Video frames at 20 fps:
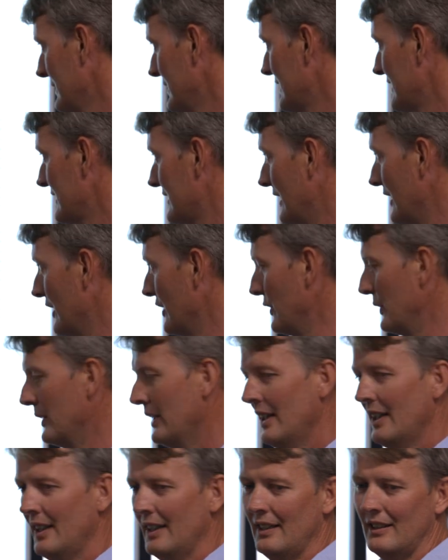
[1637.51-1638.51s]
So
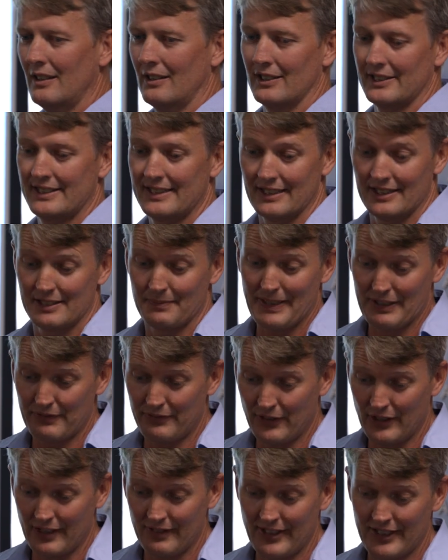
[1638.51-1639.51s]
I said it's about
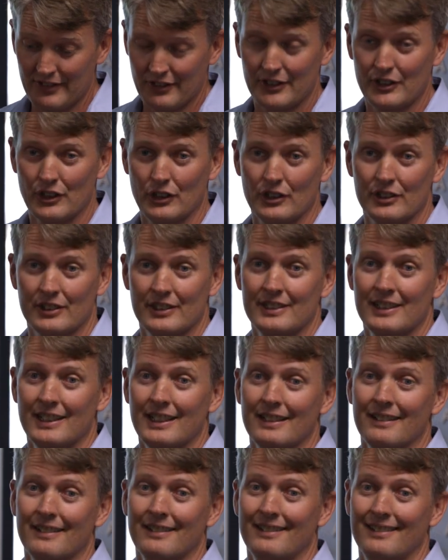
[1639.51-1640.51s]
$500 a
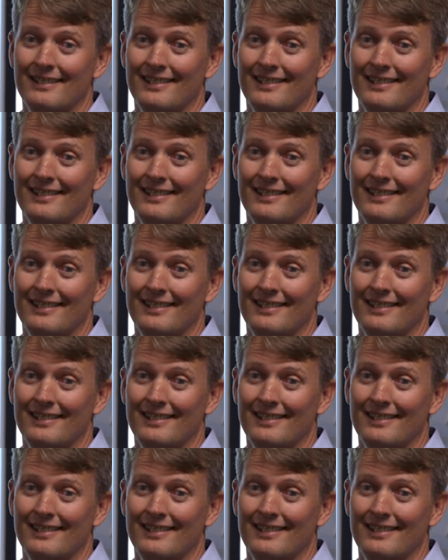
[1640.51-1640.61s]
tonne